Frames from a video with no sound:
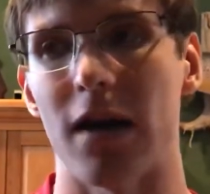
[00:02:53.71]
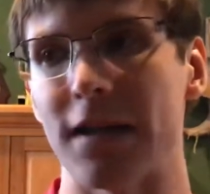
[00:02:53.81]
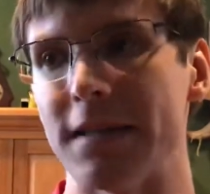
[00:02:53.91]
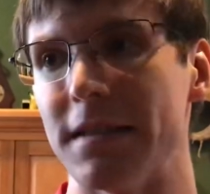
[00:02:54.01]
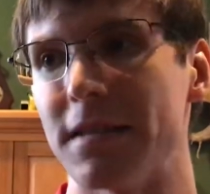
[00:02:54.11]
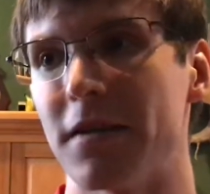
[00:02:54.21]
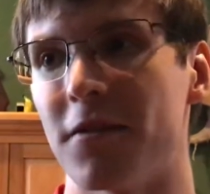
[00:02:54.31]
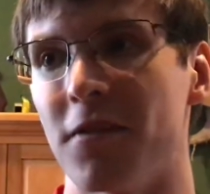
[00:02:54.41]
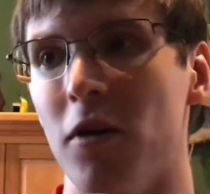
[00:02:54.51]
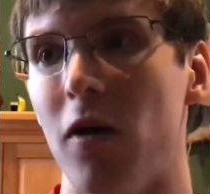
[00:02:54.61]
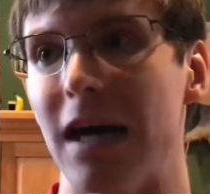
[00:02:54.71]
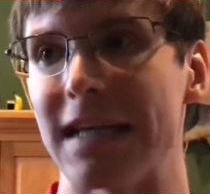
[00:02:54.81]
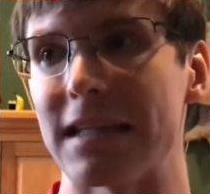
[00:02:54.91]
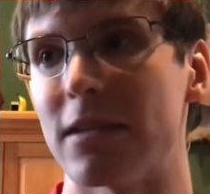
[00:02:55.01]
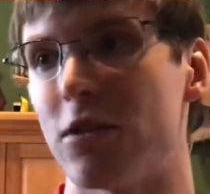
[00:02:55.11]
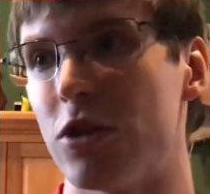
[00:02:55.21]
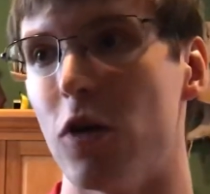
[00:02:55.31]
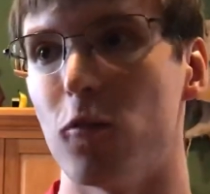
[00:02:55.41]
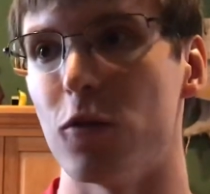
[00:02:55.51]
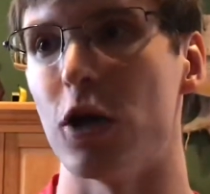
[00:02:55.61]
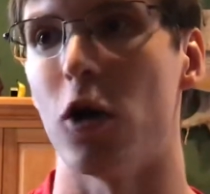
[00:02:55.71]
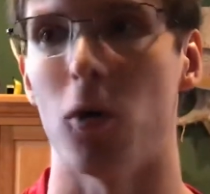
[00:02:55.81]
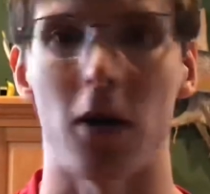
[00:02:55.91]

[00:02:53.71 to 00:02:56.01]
on it, so I don't know.